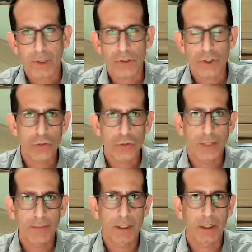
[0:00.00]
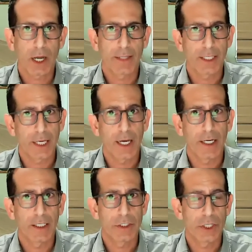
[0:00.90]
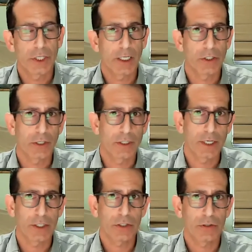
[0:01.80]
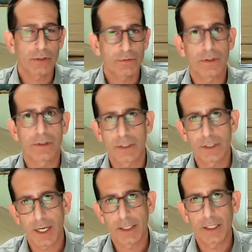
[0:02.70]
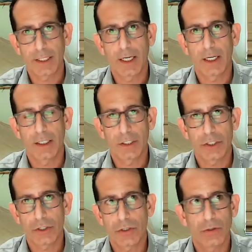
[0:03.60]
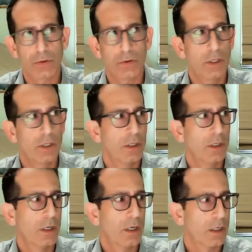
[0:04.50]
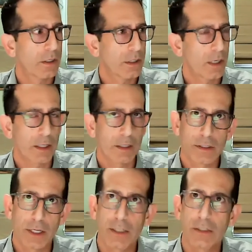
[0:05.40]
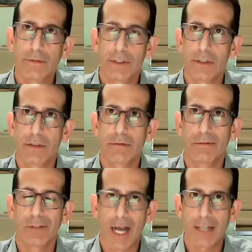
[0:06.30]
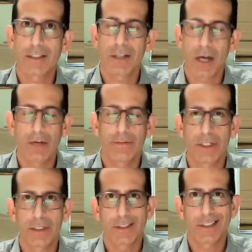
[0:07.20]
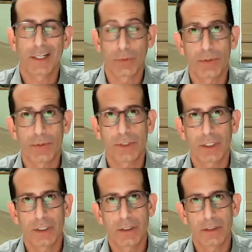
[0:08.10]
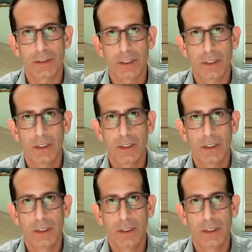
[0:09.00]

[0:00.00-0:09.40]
streaming at the edge, and transactional inferences at the edge. And so kind of the title of this last non-obvious capability is